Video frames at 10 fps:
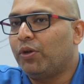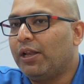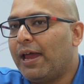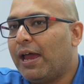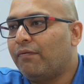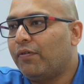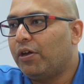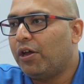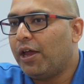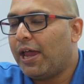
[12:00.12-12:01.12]
will have
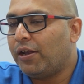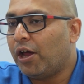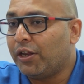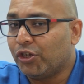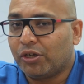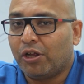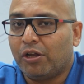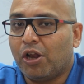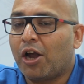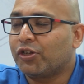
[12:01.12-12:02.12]
an additional
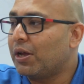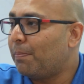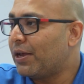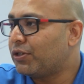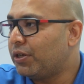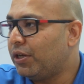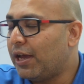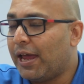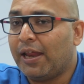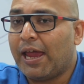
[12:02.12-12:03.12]
large capacity
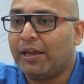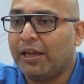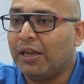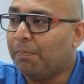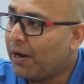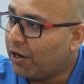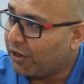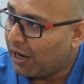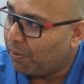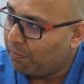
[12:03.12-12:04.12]
and an
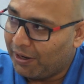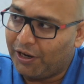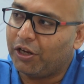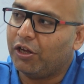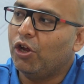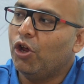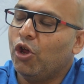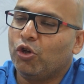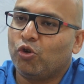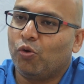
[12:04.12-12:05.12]
independent capability
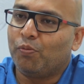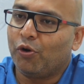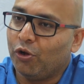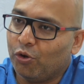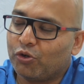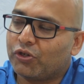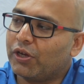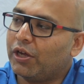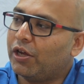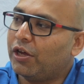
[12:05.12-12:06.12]
to produce
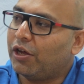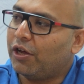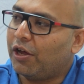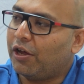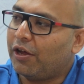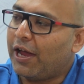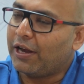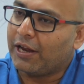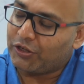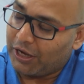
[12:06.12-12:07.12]

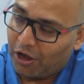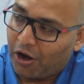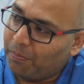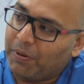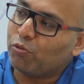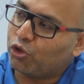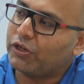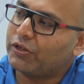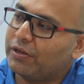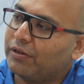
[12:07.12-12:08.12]
and sell RIP bushings.